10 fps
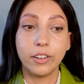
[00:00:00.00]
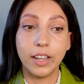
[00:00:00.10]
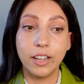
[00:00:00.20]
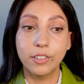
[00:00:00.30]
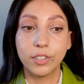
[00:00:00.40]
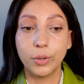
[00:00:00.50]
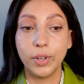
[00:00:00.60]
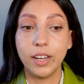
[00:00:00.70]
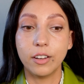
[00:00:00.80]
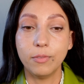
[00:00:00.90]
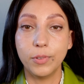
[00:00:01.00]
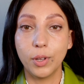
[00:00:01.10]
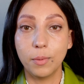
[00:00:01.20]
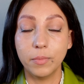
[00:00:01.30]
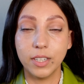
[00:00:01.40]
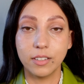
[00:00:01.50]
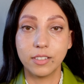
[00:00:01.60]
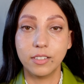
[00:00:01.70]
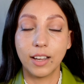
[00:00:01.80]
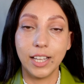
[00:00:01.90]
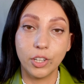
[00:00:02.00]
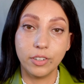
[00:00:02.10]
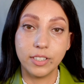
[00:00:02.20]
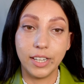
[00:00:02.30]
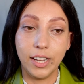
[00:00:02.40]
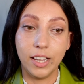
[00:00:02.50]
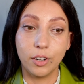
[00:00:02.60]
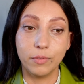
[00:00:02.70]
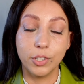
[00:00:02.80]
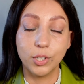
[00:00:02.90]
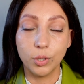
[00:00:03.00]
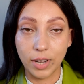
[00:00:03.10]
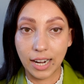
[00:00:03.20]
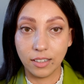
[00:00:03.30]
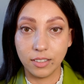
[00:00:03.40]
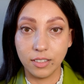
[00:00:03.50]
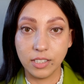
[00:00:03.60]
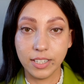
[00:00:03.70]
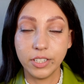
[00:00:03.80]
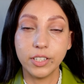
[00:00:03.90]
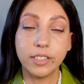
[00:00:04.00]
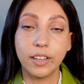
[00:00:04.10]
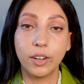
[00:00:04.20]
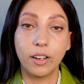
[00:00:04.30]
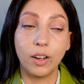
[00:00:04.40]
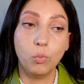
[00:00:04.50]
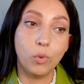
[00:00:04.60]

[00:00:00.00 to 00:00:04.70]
okay, so we need to film this dialogue scene of the two actors. Let's just get a